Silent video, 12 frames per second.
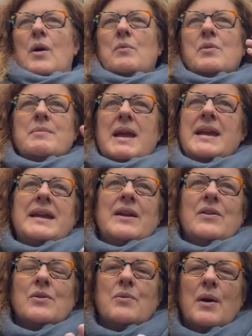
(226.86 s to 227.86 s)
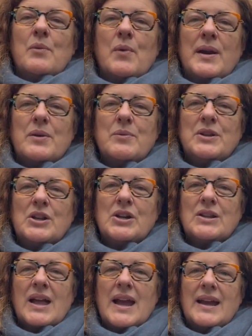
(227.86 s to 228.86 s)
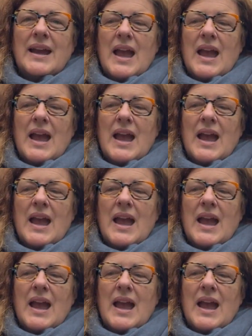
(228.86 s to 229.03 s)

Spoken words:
making, or what it will look like.